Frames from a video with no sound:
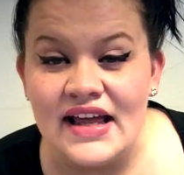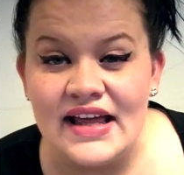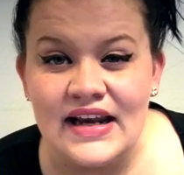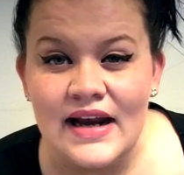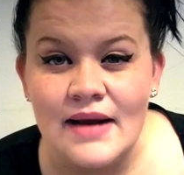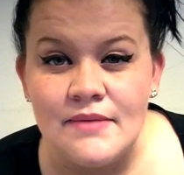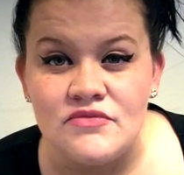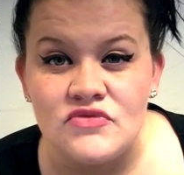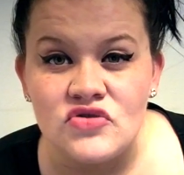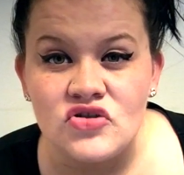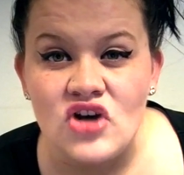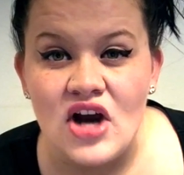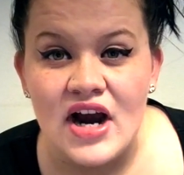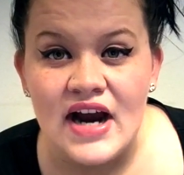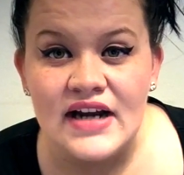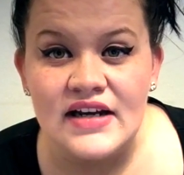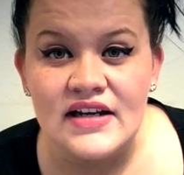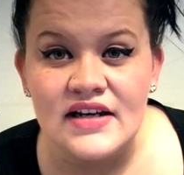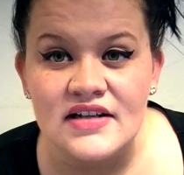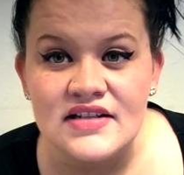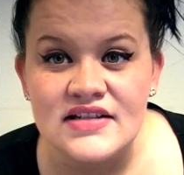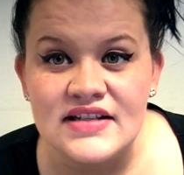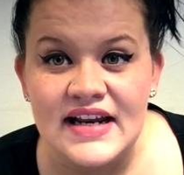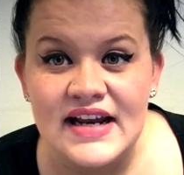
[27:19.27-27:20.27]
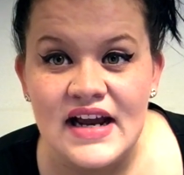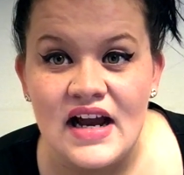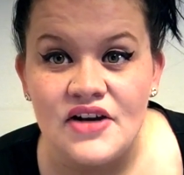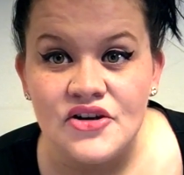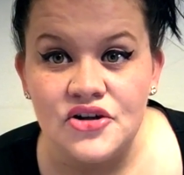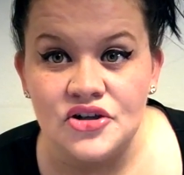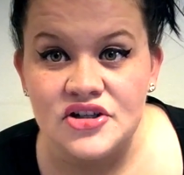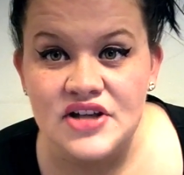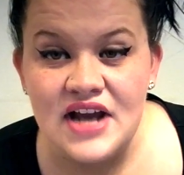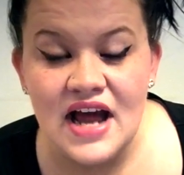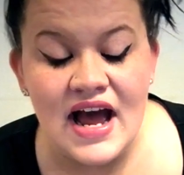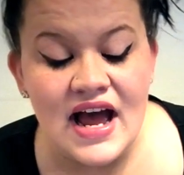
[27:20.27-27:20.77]
and I'm trying to stay
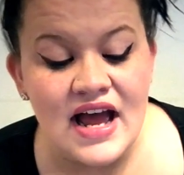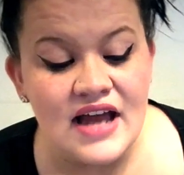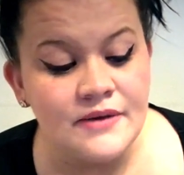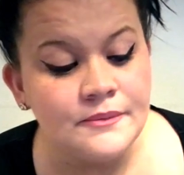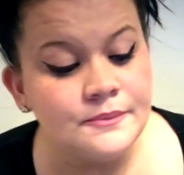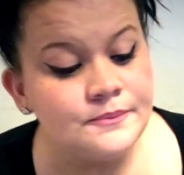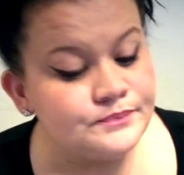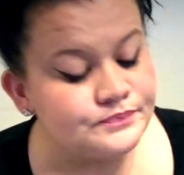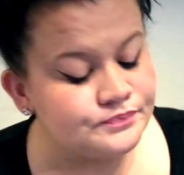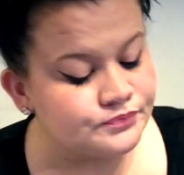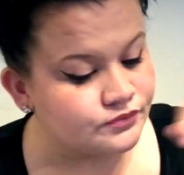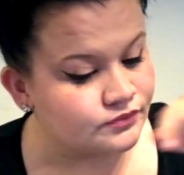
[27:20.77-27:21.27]
under 10.